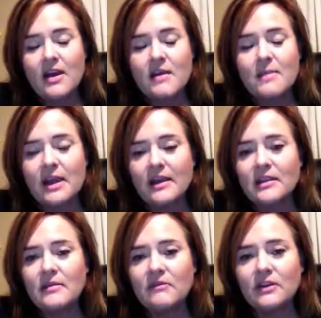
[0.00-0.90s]
making
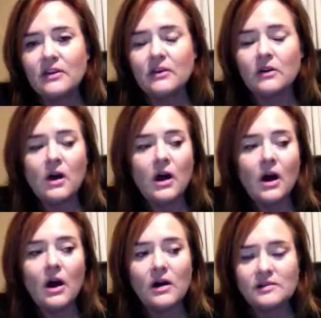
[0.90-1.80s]
them feel
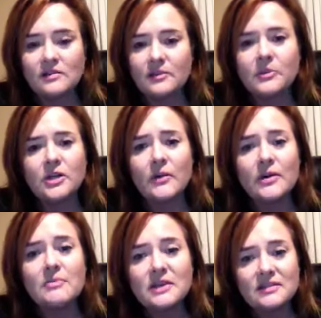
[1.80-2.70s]
awesome, growing
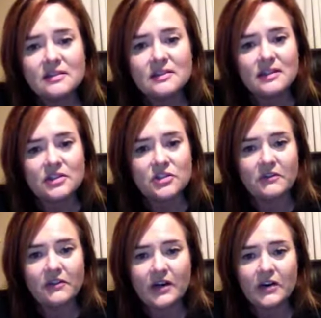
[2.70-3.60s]
a business that is your
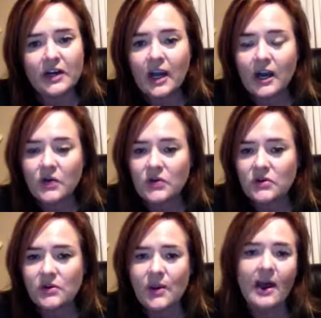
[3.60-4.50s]
very own. You
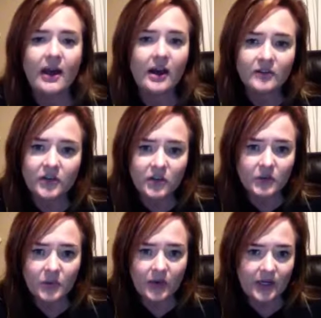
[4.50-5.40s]
do however you
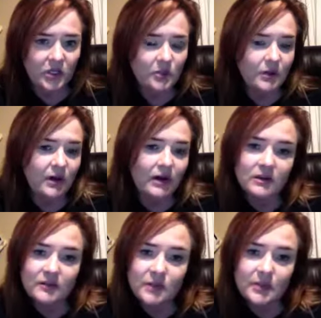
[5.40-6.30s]
want it. You put all
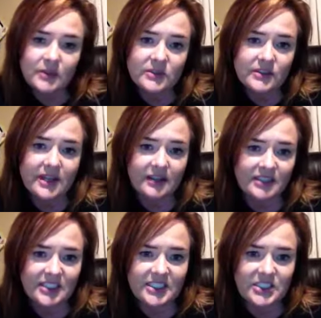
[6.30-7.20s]
of your
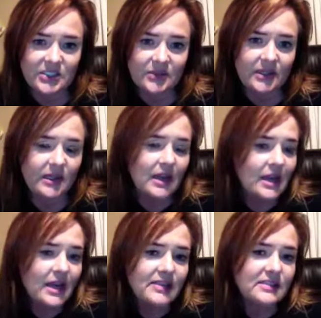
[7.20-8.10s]
personality into it.
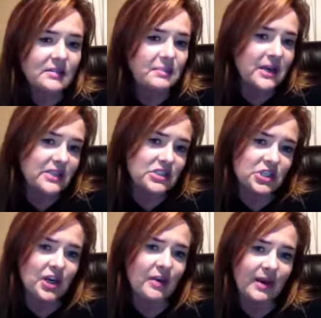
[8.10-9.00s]
It's the best
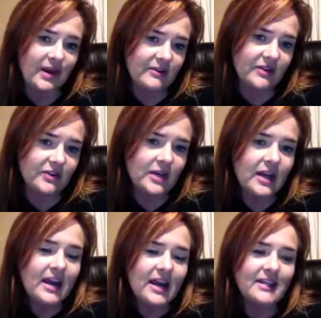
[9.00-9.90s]
job ever.
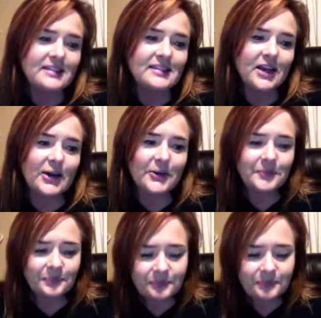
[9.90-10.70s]
And so